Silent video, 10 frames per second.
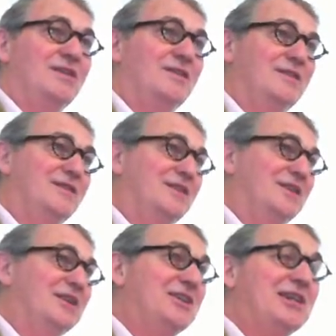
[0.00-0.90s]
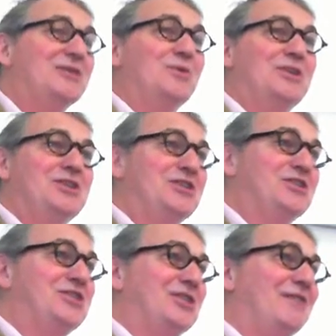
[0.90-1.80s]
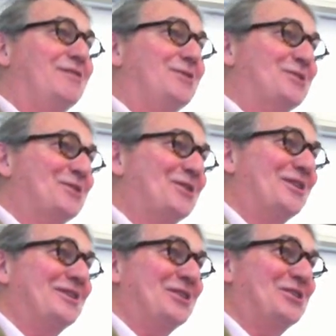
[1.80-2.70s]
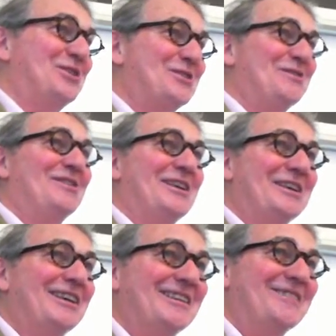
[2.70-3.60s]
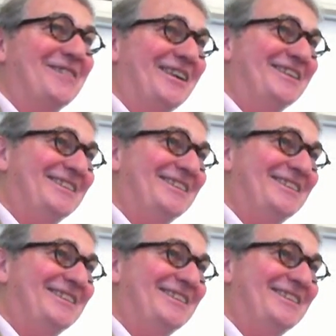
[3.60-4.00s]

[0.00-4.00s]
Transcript: an equally disheveled and chronic schizophrenic girlfriend,